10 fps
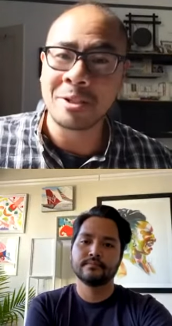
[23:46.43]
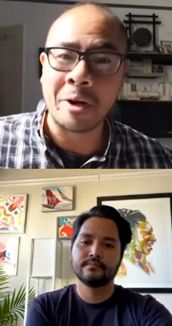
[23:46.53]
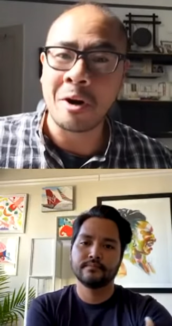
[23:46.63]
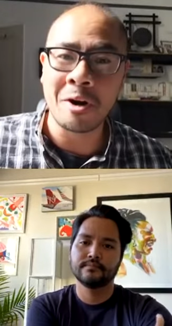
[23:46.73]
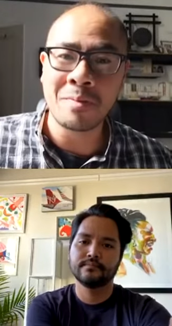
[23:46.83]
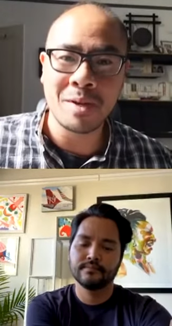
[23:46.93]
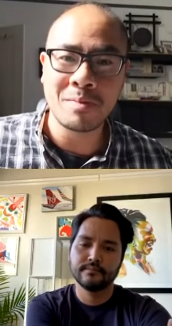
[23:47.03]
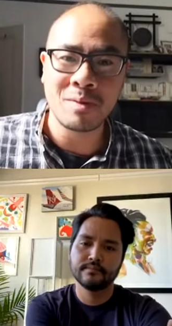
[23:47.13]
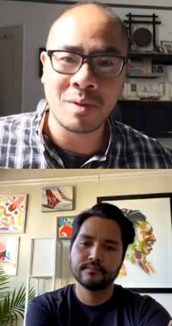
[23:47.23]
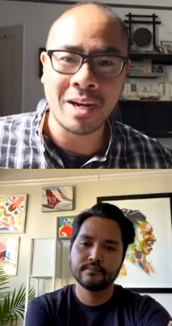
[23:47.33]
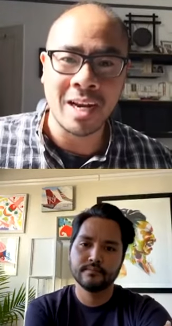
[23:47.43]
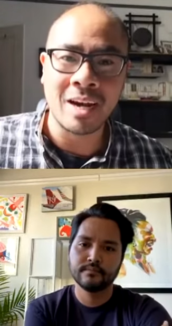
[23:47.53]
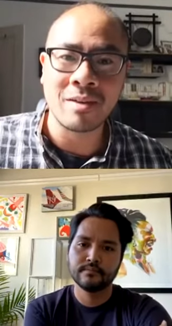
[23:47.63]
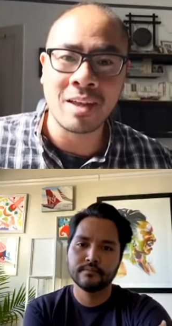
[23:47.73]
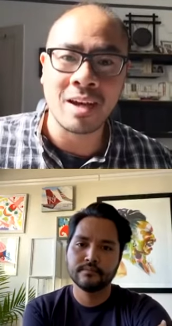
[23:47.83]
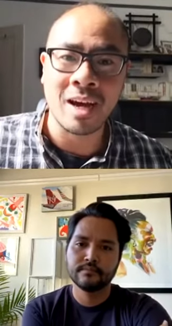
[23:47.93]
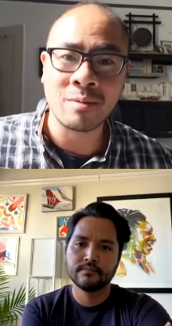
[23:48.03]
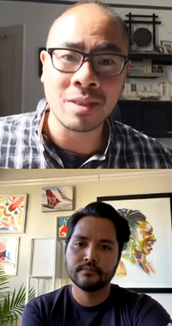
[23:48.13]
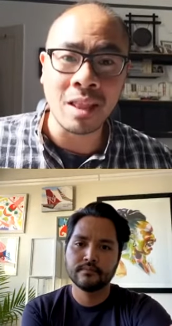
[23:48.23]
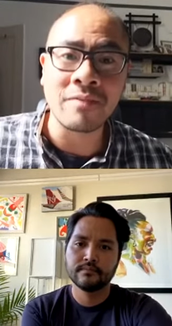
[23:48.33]
Speaker 1: There are people right now that I
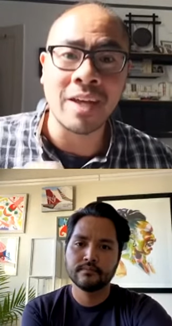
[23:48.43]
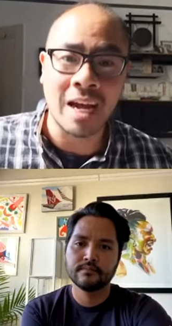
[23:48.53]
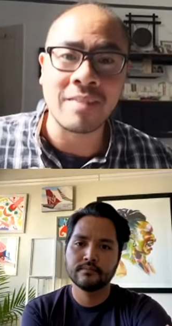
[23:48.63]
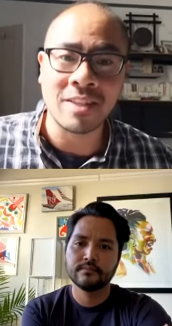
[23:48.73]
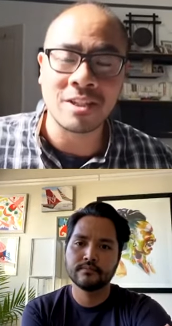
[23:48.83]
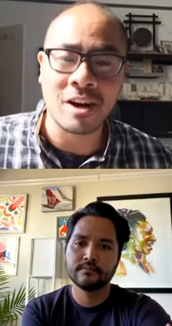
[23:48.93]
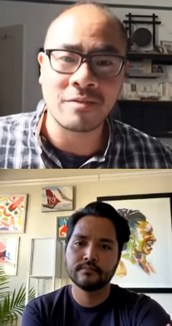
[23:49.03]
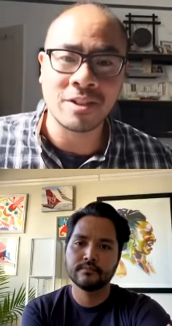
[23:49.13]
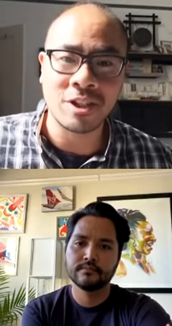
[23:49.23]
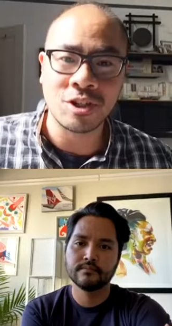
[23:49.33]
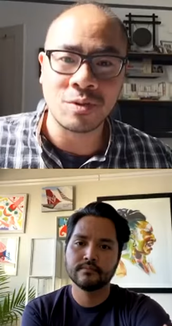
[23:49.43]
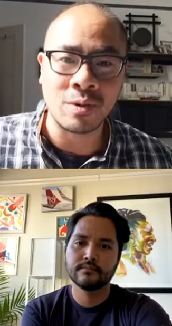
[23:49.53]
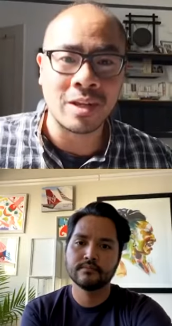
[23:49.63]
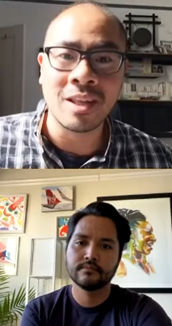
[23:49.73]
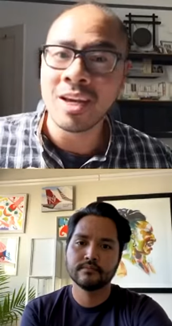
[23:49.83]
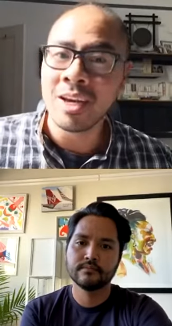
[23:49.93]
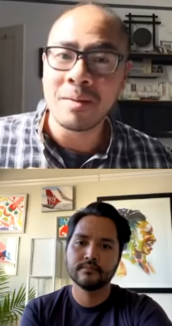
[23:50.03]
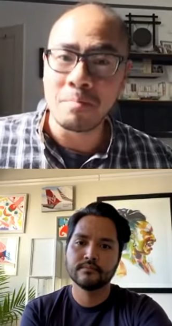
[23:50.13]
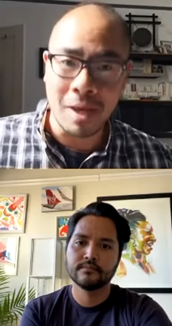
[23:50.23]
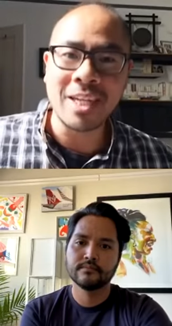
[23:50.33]
would love to have this conversation with,
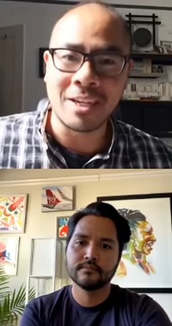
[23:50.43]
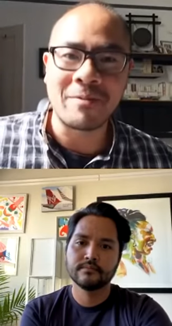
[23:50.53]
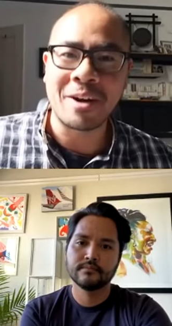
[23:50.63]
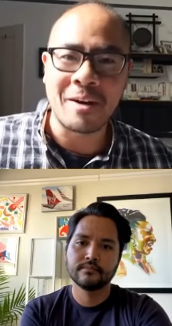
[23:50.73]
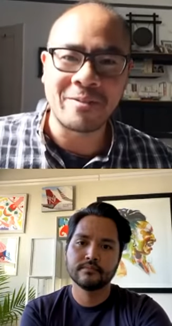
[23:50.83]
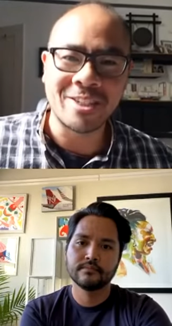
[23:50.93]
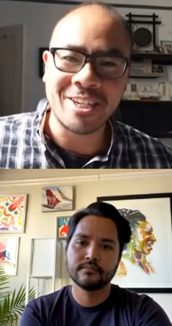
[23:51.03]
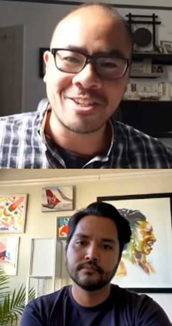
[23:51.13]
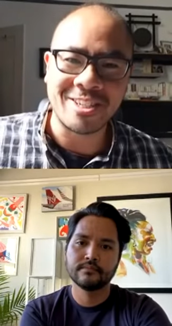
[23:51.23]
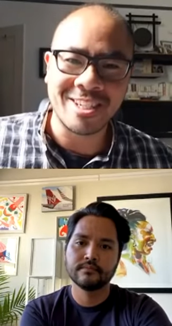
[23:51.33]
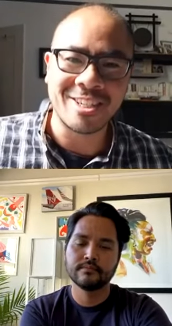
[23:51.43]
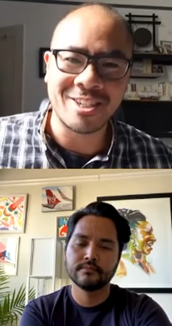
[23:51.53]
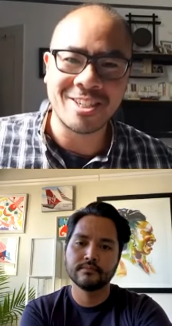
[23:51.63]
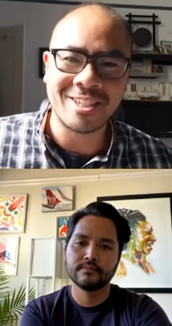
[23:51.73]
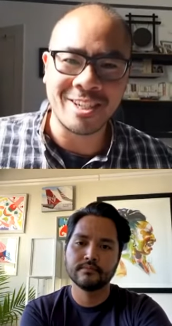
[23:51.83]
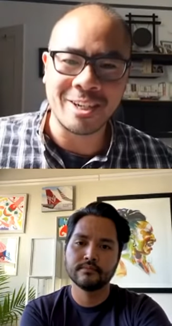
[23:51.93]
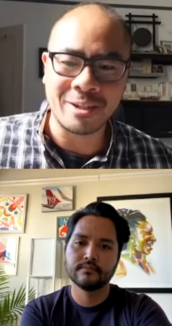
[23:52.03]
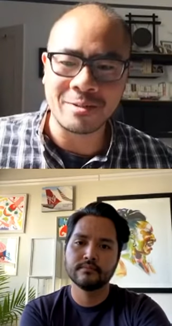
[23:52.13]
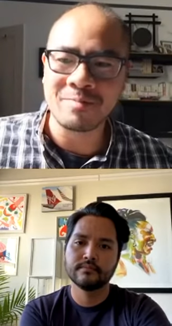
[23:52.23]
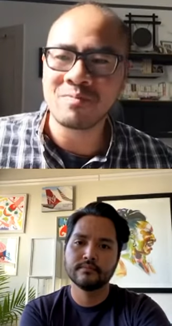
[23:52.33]
many different conversations, not just you
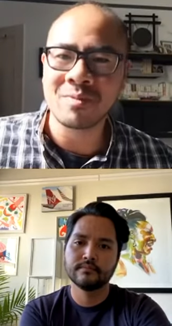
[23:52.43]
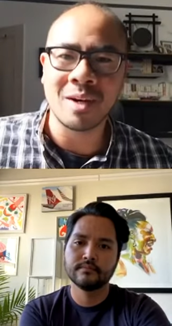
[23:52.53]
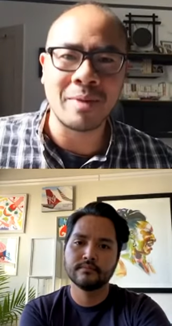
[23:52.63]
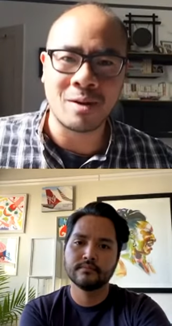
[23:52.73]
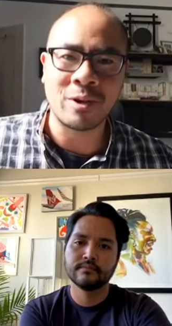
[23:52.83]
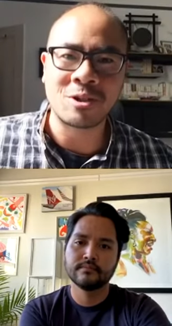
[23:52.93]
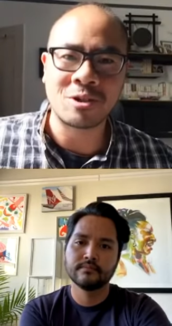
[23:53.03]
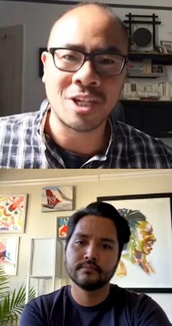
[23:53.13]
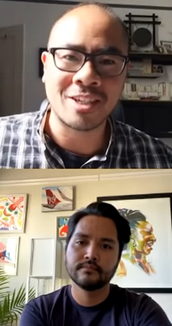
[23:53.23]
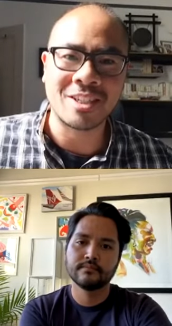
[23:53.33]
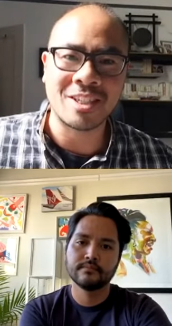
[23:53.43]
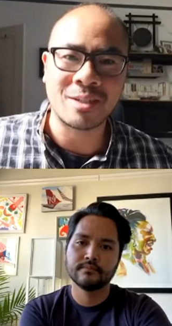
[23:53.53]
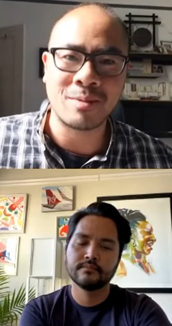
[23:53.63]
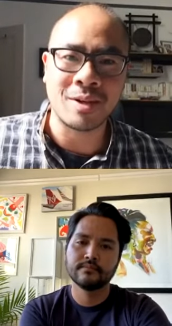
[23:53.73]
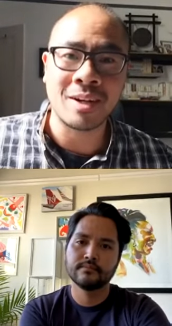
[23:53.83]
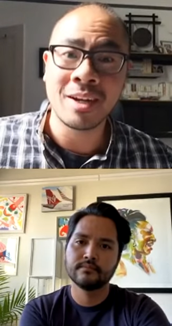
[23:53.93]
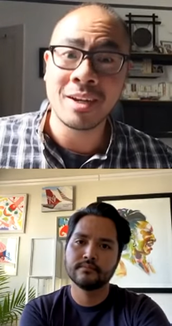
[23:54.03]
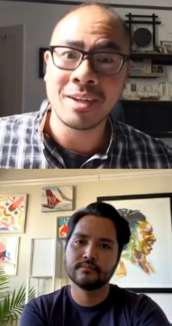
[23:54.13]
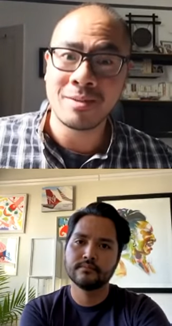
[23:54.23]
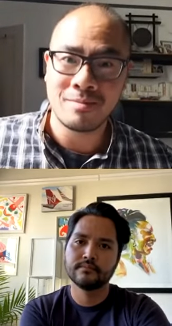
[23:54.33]
know about racial justice, but
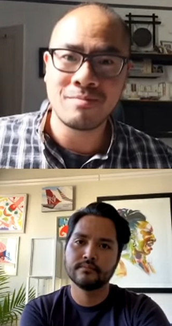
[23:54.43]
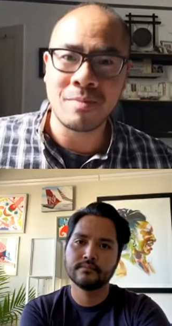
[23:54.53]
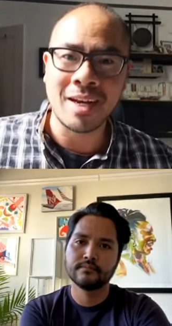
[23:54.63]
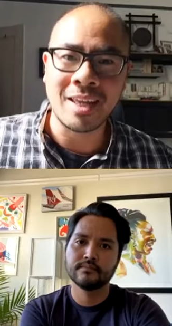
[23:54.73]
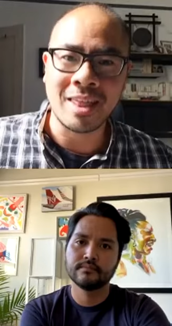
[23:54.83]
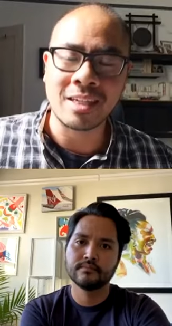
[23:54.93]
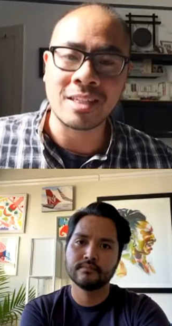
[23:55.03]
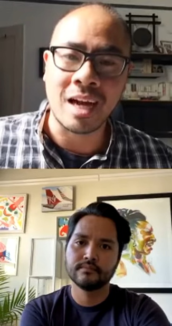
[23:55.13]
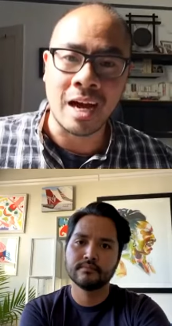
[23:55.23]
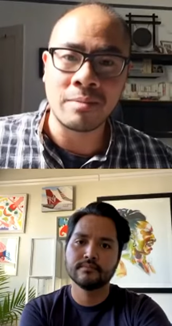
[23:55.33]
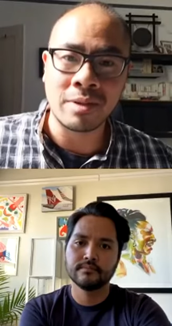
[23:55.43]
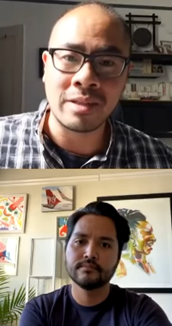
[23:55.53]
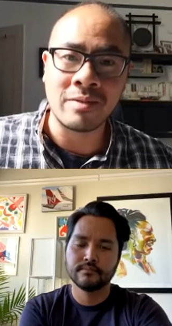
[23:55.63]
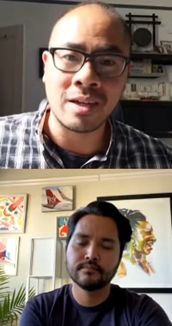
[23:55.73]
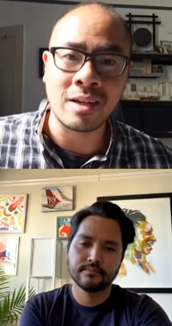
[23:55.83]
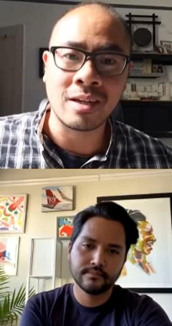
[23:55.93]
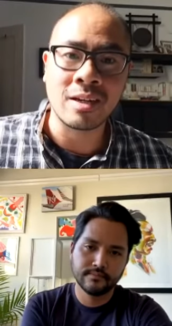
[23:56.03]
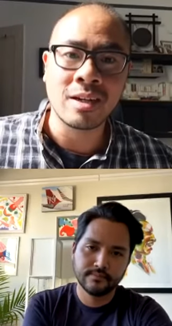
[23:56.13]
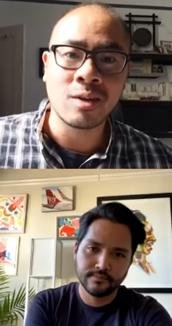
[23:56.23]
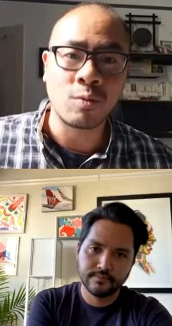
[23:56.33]
many things that I believe in
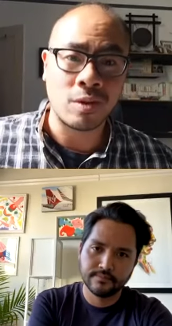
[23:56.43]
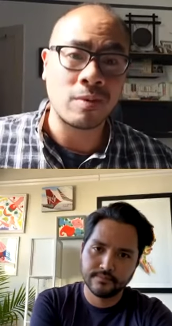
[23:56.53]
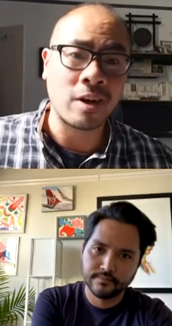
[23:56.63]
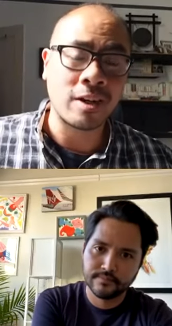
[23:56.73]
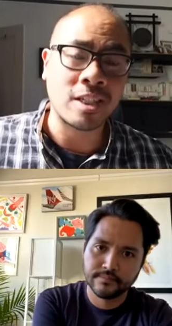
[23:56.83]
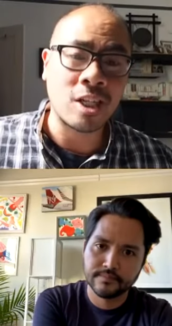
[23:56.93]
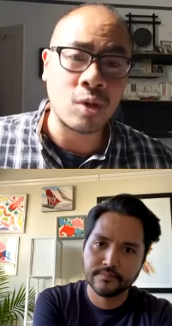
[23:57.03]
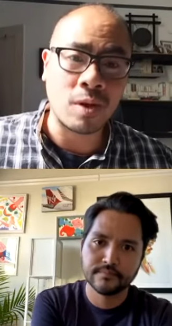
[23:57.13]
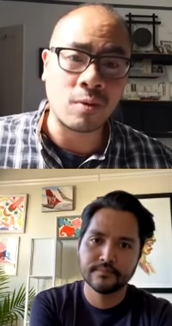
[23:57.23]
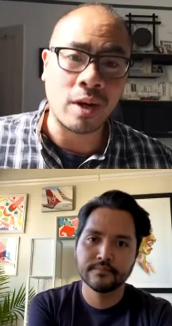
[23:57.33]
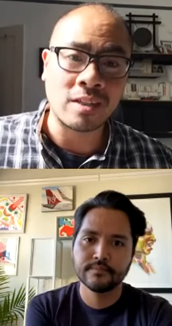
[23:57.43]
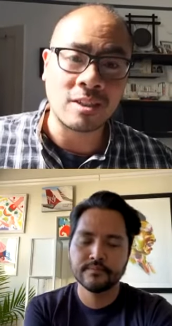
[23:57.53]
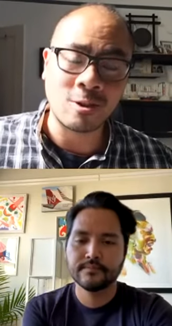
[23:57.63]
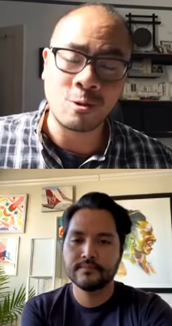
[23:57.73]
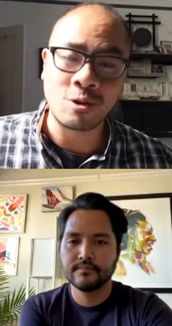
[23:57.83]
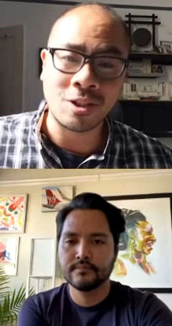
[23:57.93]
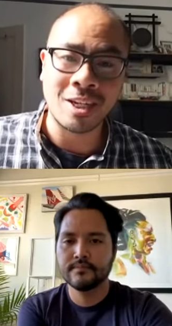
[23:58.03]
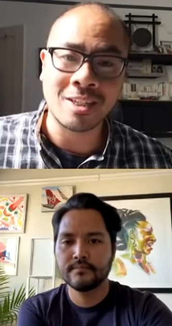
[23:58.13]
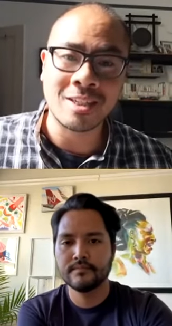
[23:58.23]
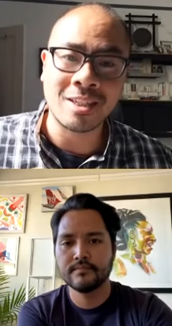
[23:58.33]
with regards to human rights and social
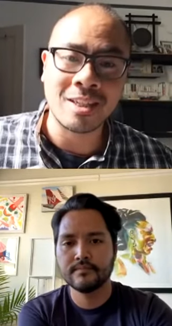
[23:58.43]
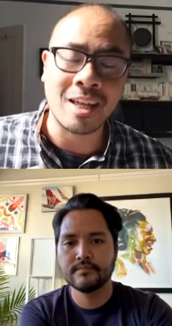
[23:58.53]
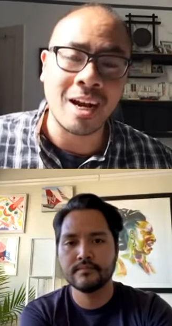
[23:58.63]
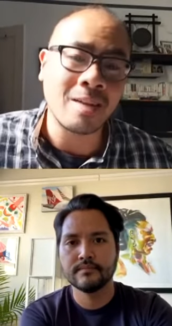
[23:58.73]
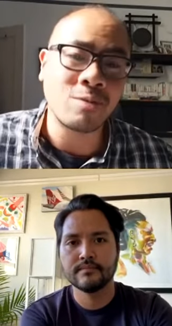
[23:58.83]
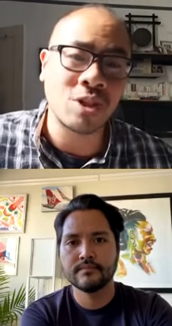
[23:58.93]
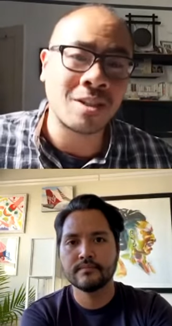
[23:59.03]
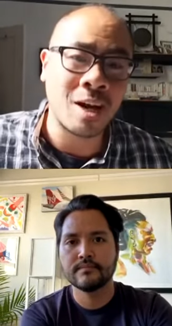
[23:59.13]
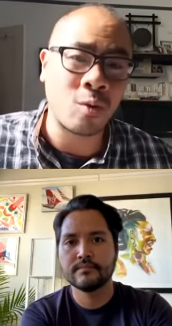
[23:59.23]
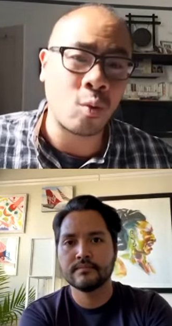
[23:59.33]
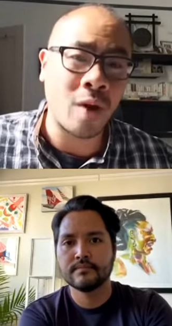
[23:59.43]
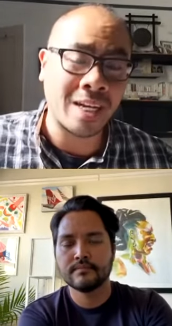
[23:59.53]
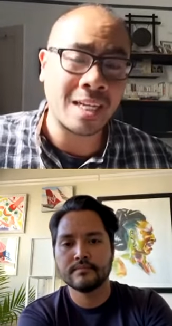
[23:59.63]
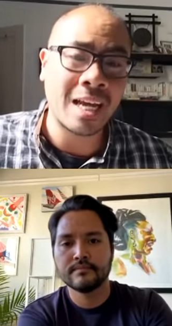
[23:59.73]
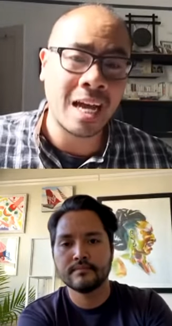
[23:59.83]
justice that I'm just not ready to